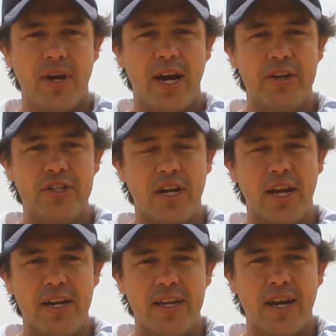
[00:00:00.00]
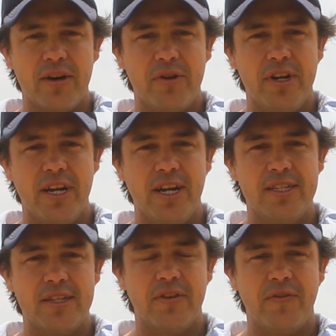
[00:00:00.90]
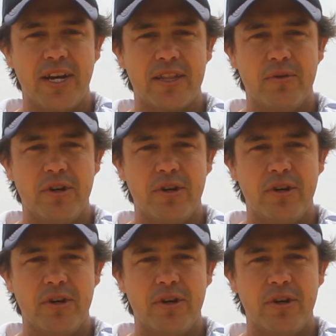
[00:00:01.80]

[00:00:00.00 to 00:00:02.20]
undulating country needs, and the fact that we're